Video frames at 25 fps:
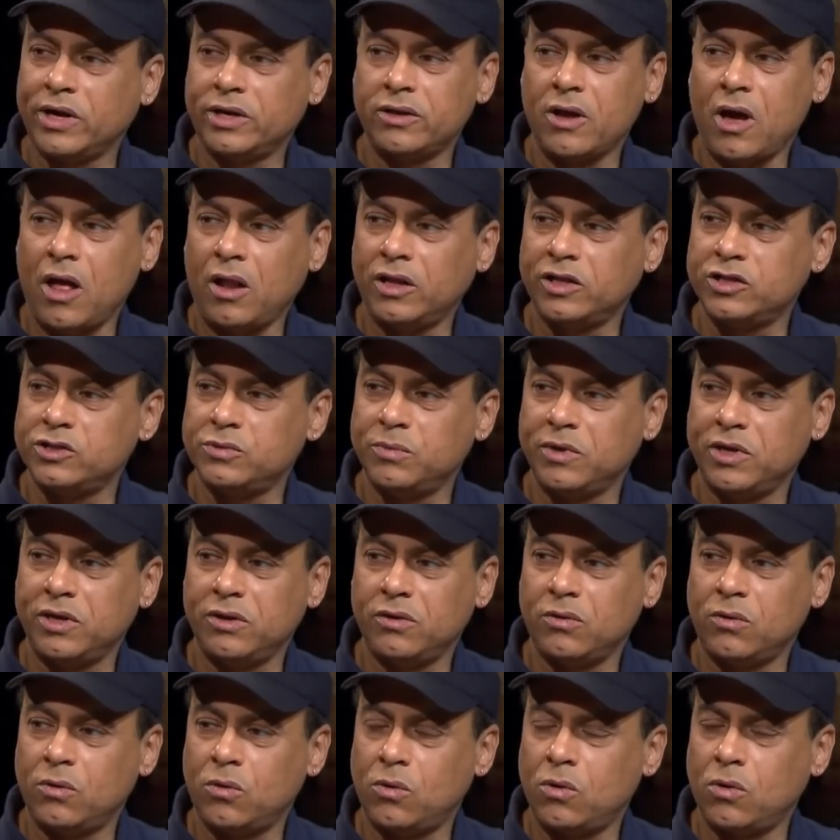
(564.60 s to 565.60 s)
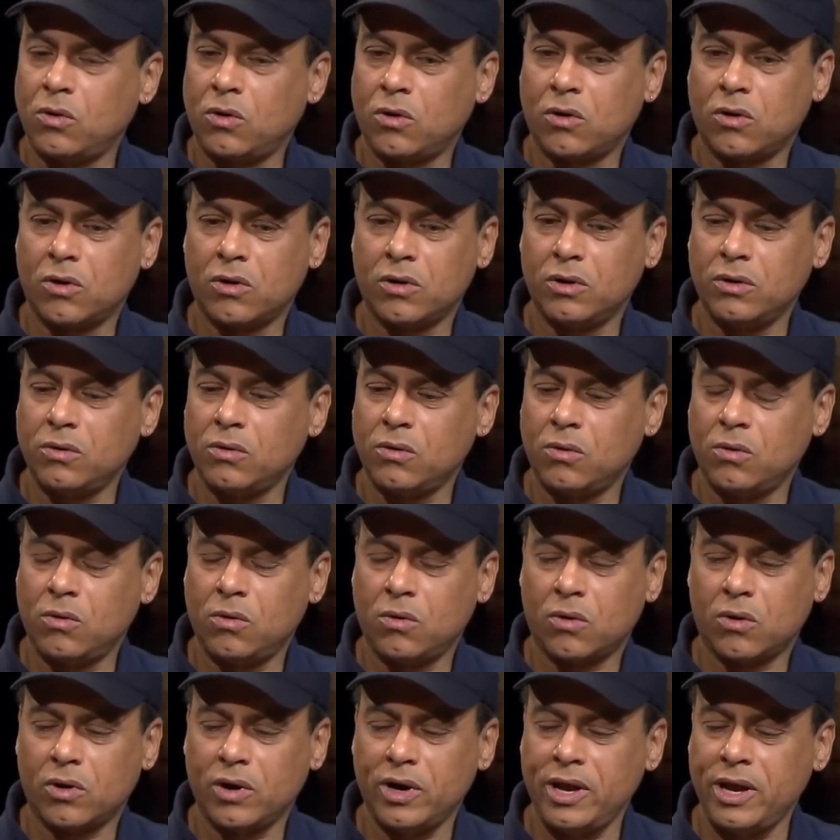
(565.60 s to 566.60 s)
acknowledgement or
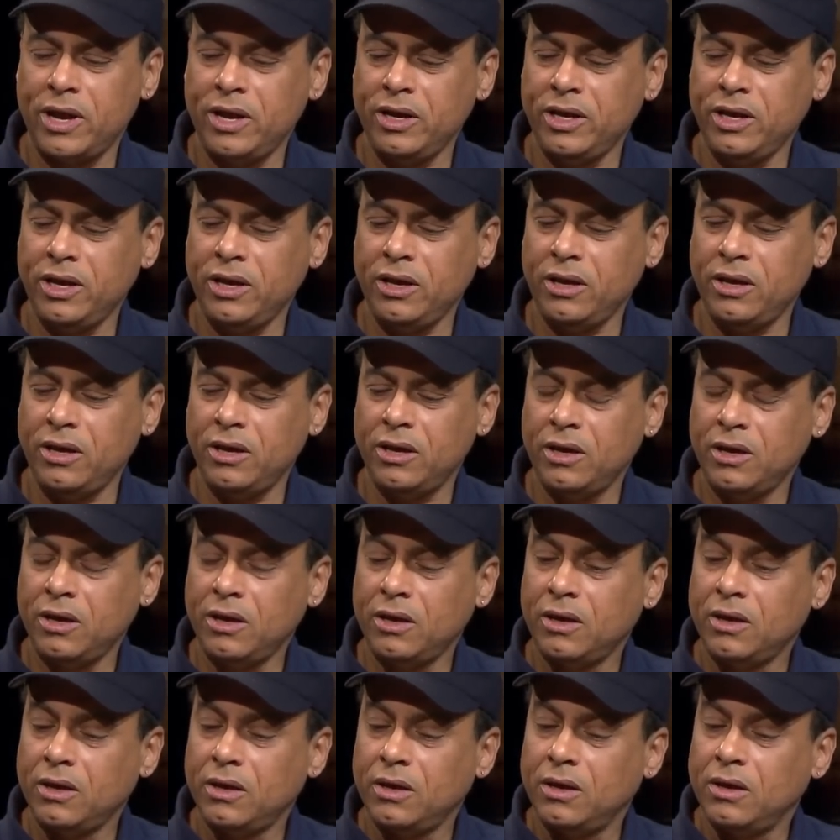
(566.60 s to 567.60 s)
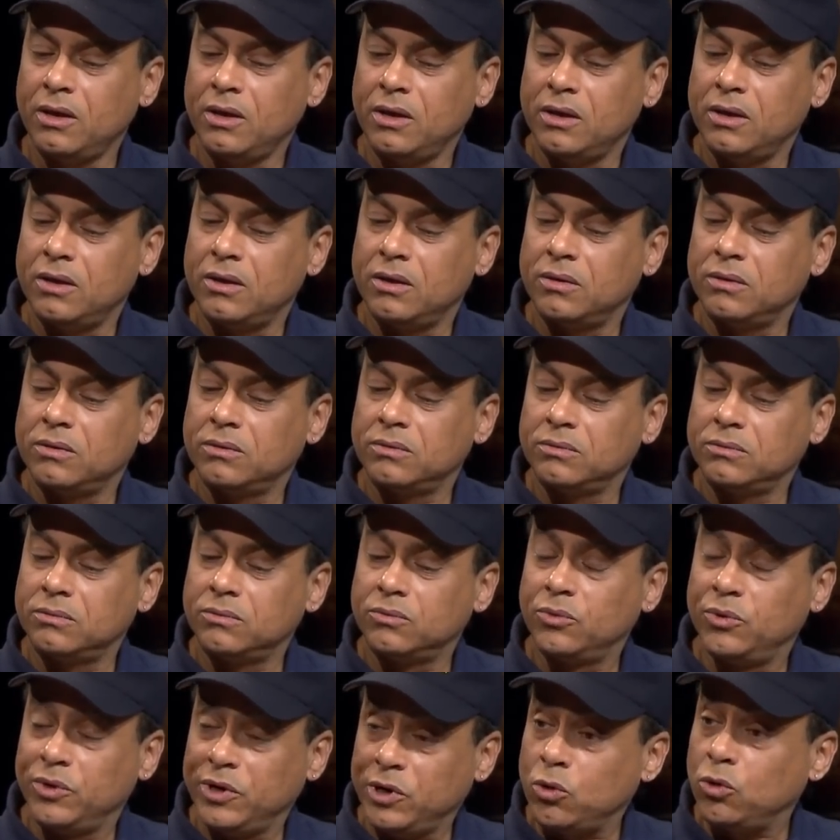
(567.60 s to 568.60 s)
or any
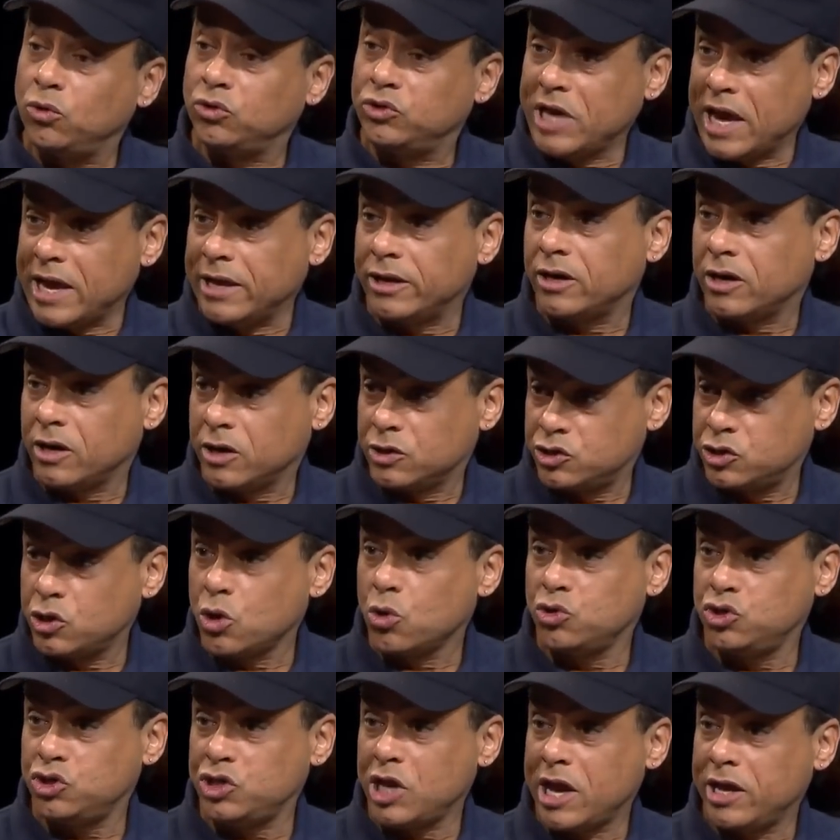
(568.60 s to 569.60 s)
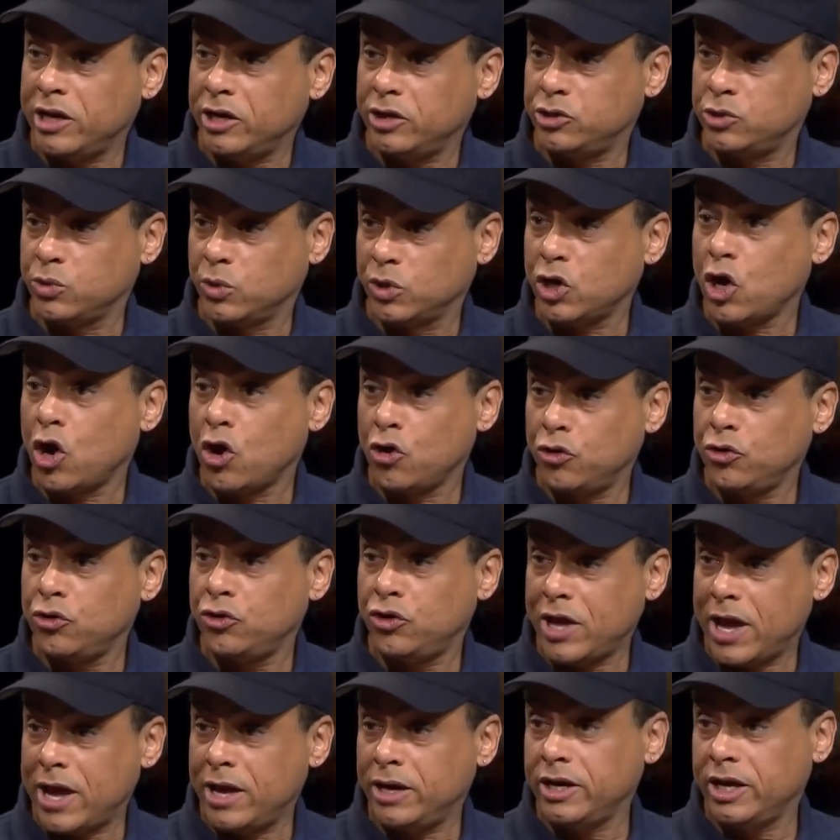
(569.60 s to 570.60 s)
real data associated to it, other
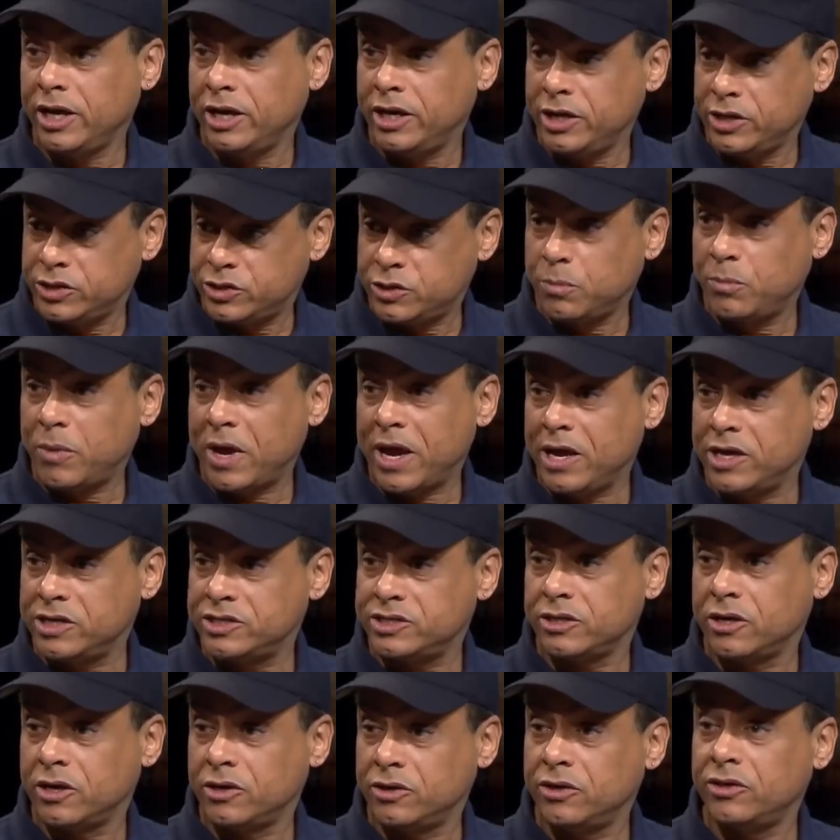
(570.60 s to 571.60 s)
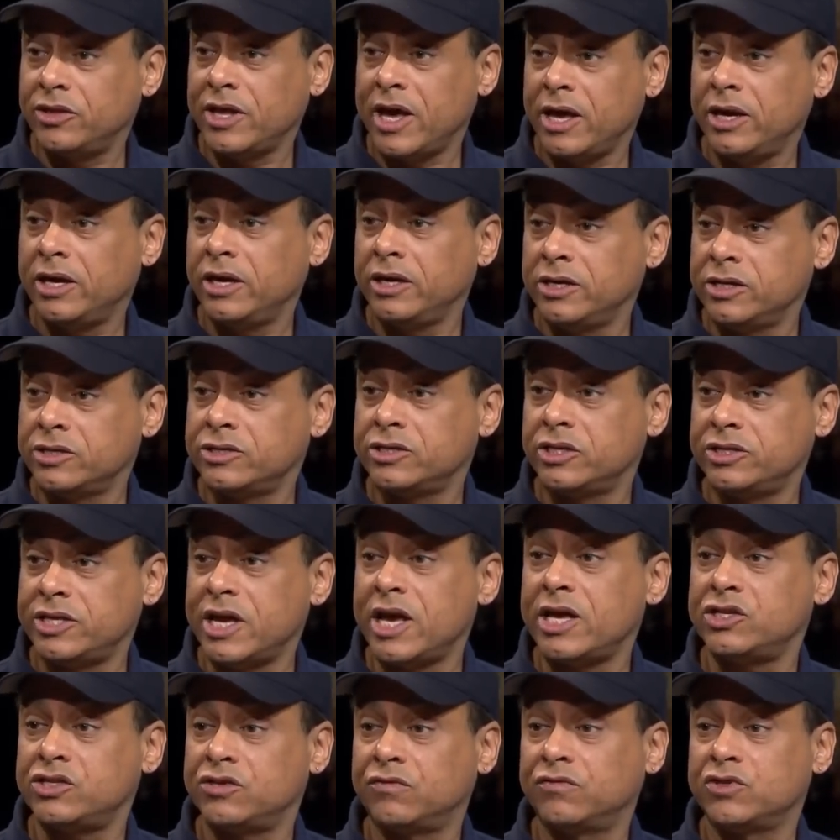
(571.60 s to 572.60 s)
than it is a base, other than it is a
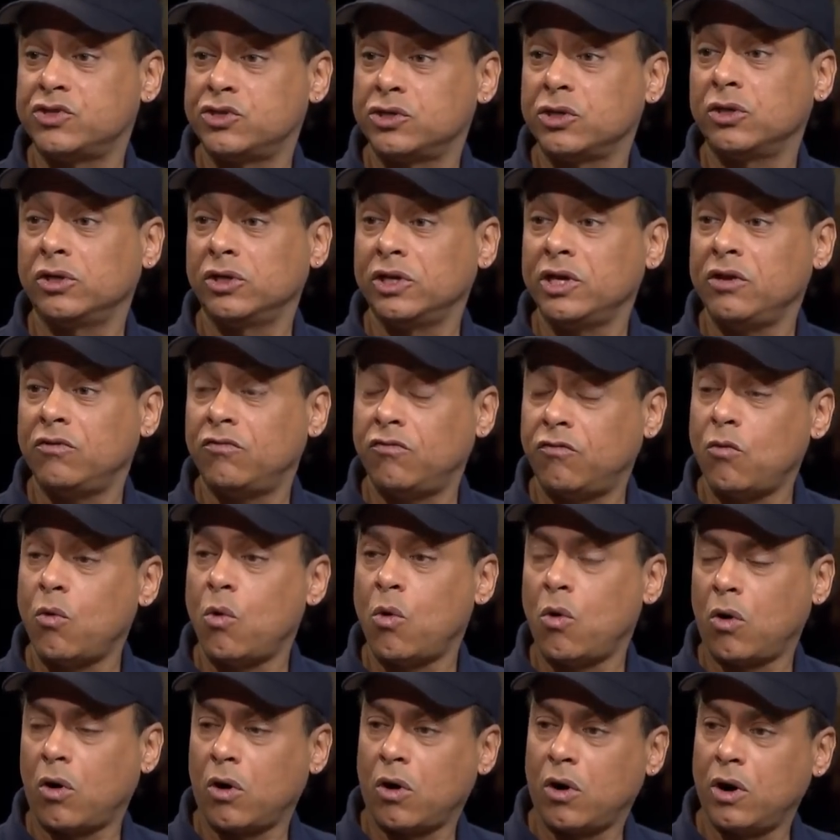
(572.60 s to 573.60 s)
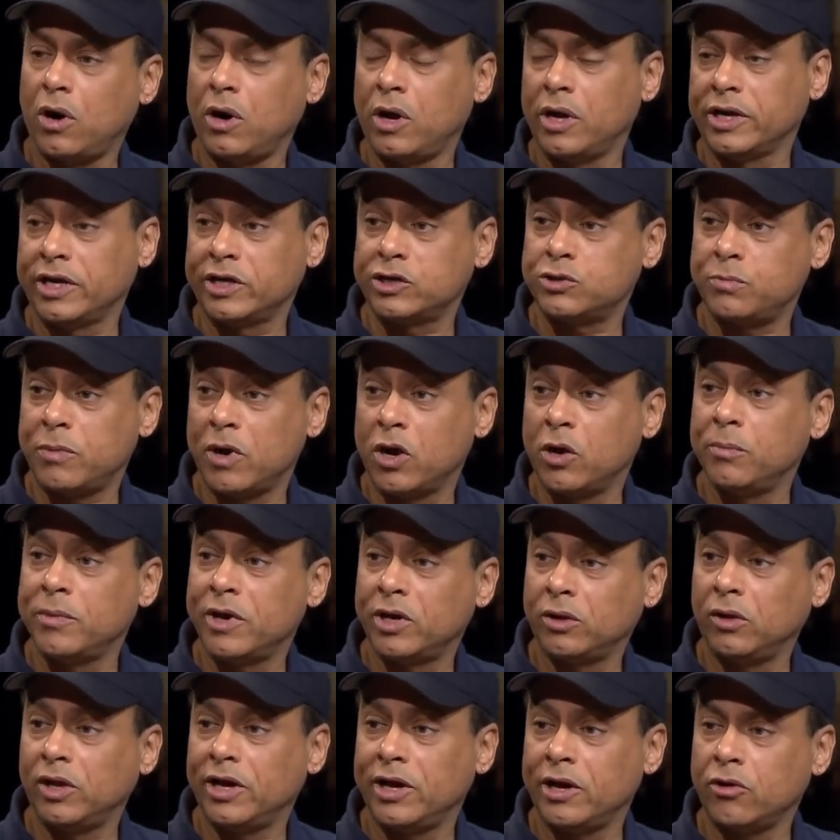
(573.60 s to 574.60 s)
test facility for
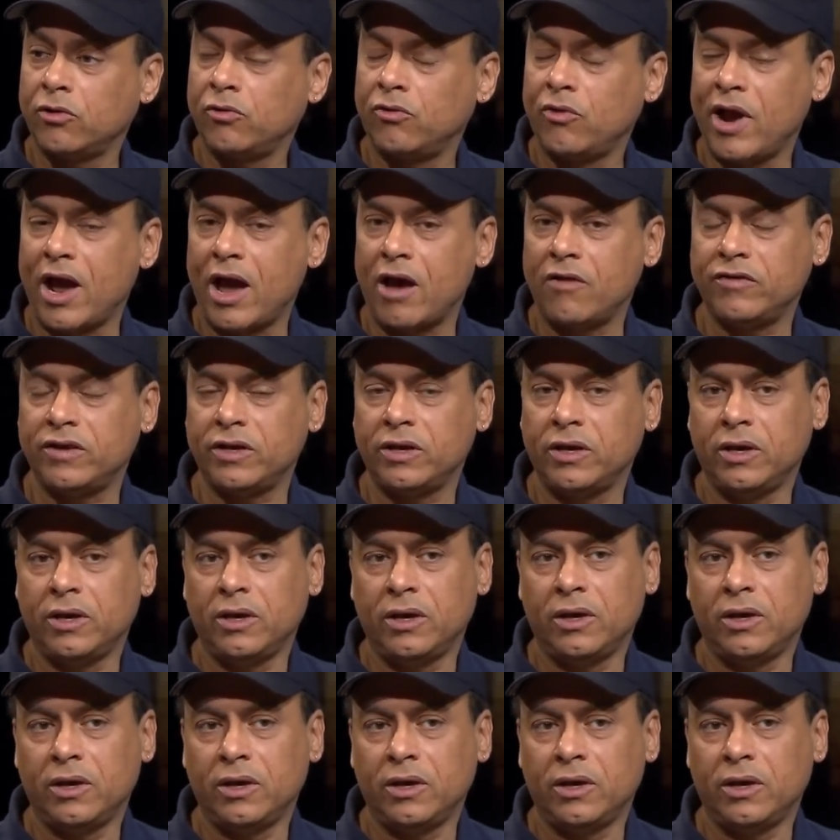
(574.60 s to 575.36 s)
experimental aircraft.